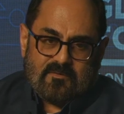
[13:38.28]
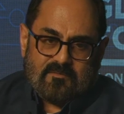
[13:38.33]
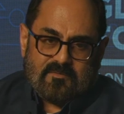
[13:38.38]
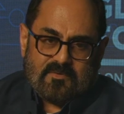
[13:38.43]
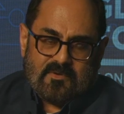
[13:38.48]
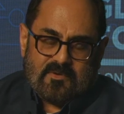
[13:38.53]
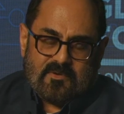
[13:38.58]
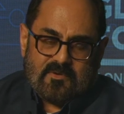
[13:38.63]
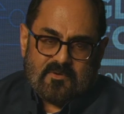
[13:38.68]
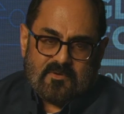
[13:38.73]

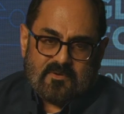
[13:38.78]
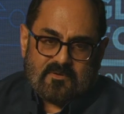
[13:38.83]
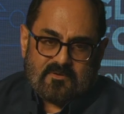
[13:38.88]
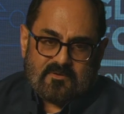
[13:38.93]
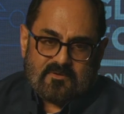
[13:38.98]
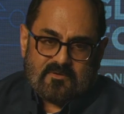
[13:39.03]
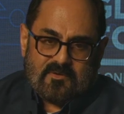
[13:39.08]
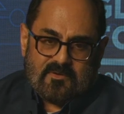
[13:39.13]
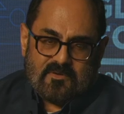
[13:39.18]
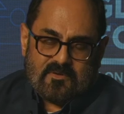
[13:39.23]

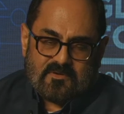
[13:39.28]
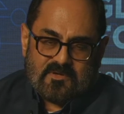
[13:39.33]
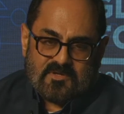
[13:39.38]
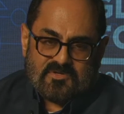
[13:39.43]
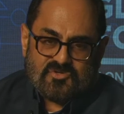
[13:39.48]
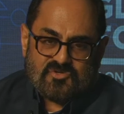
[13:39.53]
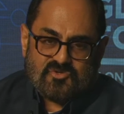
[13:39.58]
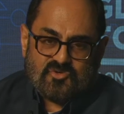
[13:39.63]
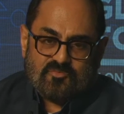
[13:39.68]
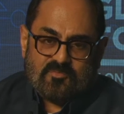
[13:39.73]
a
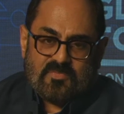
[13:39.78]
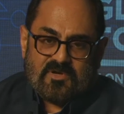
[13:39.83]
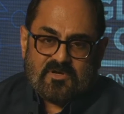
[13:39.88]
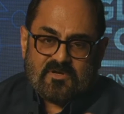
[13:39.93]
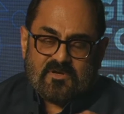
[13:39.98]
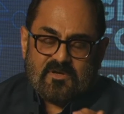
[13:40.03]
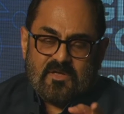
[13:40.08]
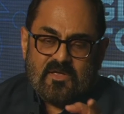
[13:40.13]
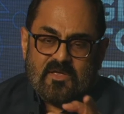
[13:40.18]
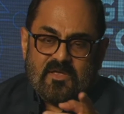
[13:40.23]

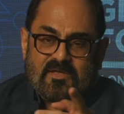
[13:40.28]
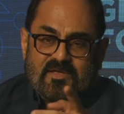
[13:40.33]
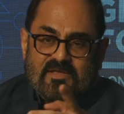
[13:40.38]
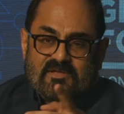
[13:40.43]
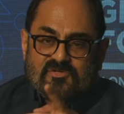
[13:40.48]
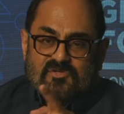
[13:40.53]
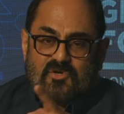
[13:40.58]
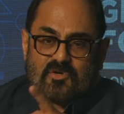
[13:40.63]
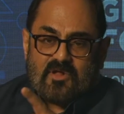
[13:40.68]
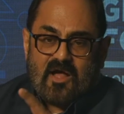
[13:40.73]
consumer
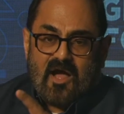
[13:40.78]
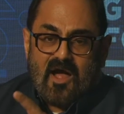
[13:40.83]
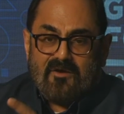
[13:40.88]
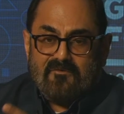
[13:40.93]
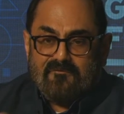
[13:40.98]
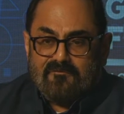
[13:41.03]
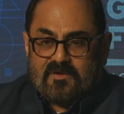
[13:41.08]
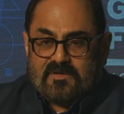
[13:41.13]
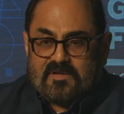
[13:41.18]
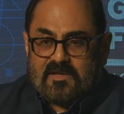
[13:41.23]
is not
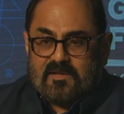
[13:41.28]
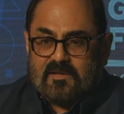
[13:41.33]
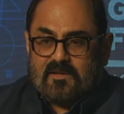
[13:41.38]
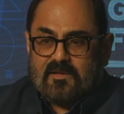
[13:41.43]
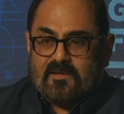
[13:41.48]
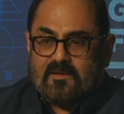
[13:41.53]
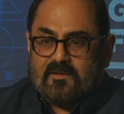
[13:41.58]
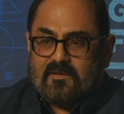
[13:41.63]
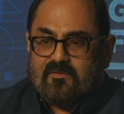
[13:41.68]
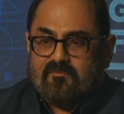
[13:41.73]

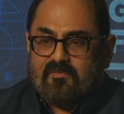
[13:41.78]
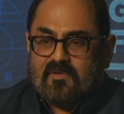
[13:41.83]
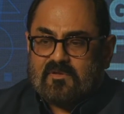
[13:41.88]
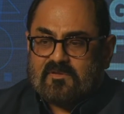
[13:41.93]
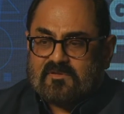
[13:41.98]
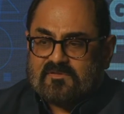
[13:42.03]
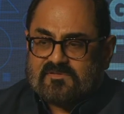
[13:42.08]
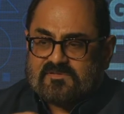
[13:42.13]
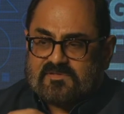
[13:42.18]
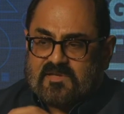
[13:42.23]
unwittingly giving
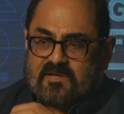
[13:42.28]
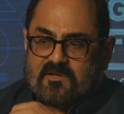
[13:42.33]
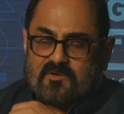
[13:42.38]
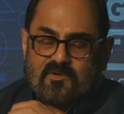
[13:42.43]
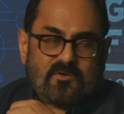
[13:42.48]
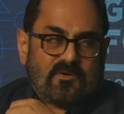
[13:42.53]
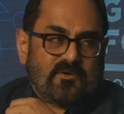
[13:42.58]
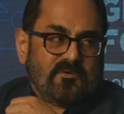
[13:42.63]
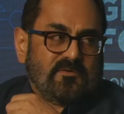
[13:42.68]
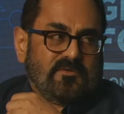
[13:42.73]
consent
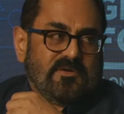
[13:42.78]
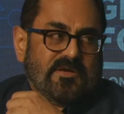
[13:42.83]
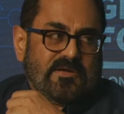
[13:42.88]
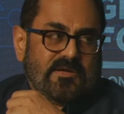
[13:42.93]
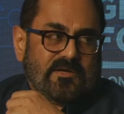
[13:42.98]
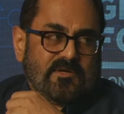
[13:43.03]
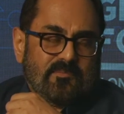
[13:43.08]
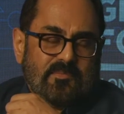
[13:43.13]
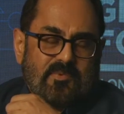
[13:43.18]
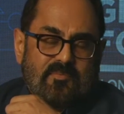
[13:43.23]
on
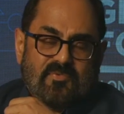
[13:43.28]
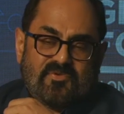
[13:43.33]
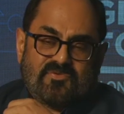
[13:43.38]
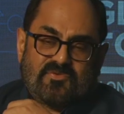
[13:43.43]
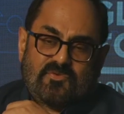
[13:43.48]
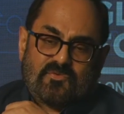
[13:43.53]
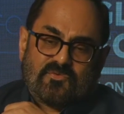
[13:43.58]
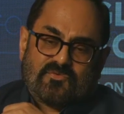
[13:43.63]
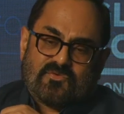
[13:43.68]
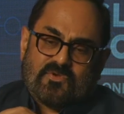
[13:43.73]
data to be
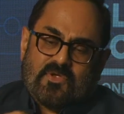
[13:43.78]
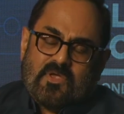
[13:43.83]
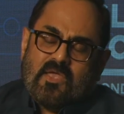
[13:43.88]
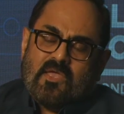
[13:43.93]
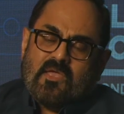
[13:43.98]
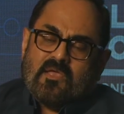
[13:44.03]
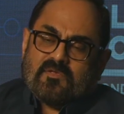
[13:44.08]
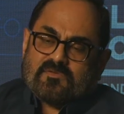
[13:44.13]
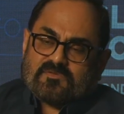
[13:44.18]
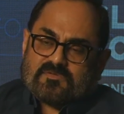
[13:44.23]
misused.
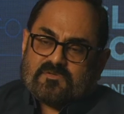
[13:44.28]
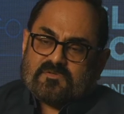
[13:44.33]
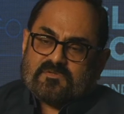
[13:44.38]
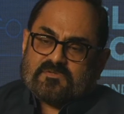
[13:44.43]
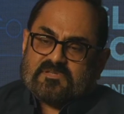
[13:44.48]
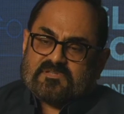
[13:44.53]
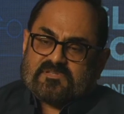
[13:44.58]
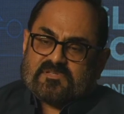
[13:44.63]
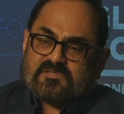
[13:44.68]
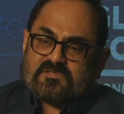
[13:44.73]
So
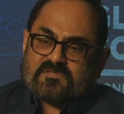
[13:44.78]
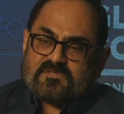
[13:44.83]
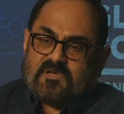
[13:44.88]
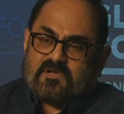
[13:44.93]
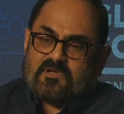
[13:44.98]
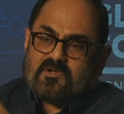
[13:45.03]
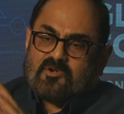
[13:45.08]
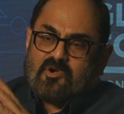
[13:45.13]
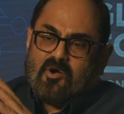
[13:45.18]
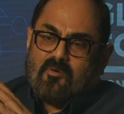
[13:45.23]
this is
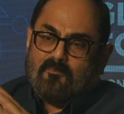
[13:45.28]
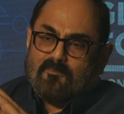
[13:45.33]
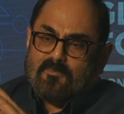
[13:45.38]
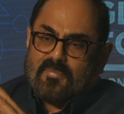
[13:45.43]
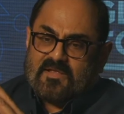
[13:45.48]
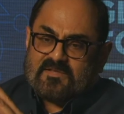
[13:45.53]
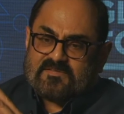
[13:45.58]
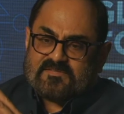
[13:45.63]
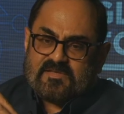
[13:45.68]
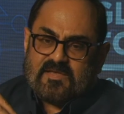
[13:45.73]
a
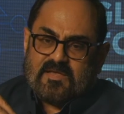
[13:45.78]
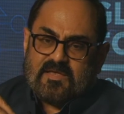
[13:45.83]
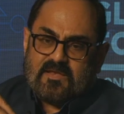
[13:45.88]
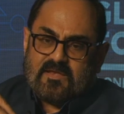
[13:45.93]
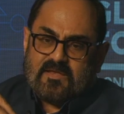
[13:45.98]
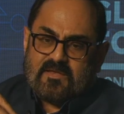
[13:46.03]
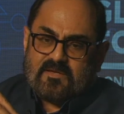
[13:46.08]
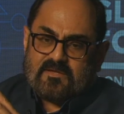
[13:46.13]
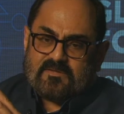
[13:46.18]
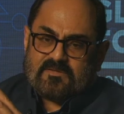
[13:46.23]
complex
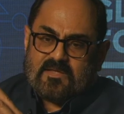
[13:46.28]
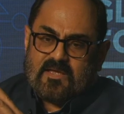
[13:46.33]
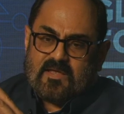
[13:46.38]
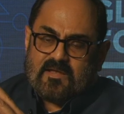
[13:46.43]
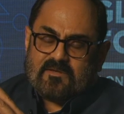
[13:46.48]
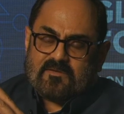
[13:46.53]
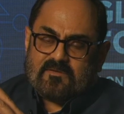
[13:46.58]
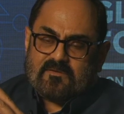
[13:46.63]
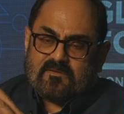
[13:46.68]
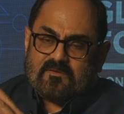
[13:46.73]
area
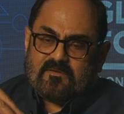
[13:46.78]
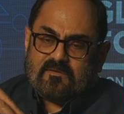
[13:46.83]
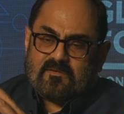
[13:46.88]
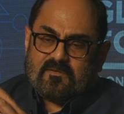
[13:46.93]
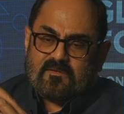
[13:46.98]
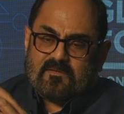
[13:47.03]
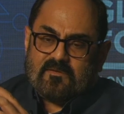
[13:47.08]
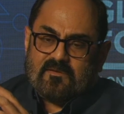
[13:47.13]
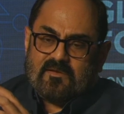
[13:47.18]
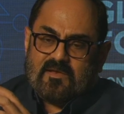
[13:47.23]
that
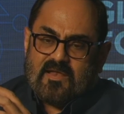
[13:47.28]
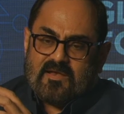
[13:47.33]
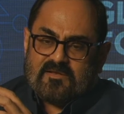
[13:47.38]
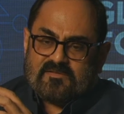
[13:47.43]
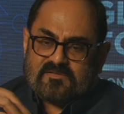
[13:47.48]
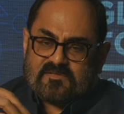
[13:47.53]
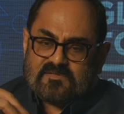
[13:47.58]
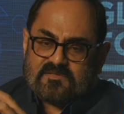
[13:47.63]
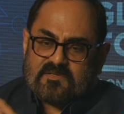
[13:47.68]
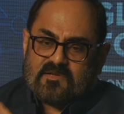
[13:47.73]

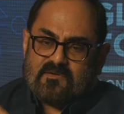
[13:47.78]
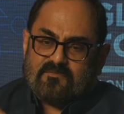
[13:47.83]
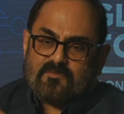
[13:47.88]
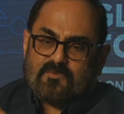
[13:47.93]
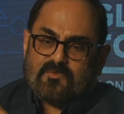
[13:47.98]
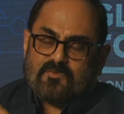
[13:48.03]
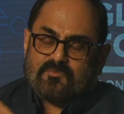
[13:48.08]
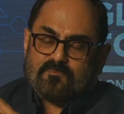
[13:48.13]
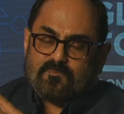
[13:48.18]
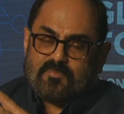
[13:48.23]
lends itself
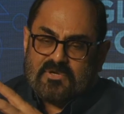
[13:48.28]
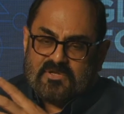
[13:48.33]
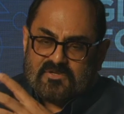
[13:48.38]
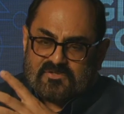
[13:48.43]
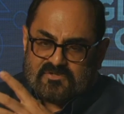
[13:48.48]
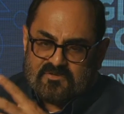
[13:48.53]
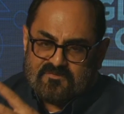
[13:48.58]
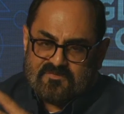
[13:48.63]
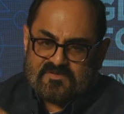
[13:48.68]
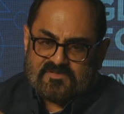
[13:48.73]
to pretty
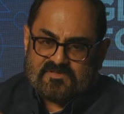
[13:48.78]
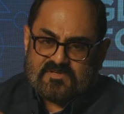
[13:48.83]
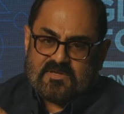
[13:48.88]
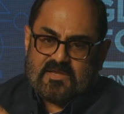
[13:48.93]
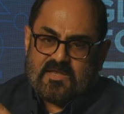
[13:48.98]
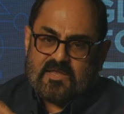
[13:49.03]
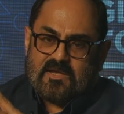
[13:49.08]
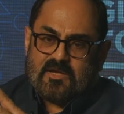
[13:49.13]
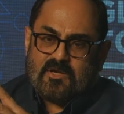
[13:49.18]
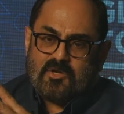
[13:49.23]

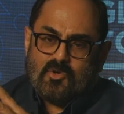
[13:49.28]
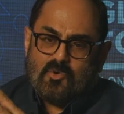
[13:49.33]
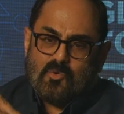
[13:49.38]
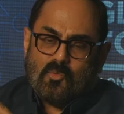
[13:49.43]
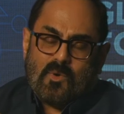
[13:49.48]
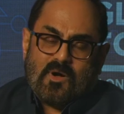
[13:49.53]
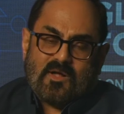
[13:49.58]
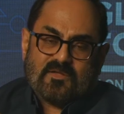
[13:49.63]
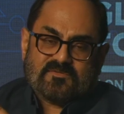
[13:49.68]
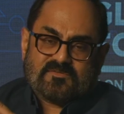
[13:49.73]
sophisticated,
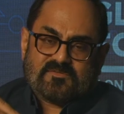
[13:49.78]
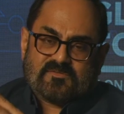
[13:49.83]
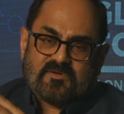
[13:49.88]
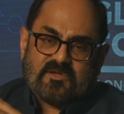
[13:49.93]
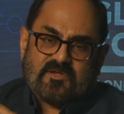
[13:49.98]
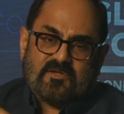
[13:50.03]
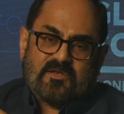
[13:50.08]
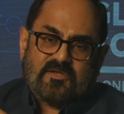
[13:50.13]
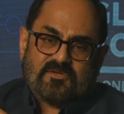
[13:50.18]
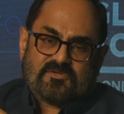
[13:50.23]
nuanced
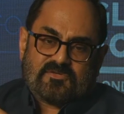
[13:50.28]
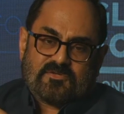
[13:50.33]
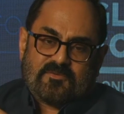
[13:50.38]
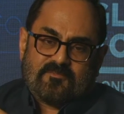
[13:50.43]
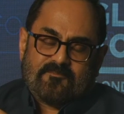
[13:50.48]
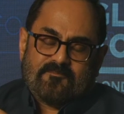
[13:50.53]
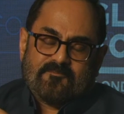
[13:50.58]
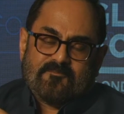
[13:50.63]
regulation,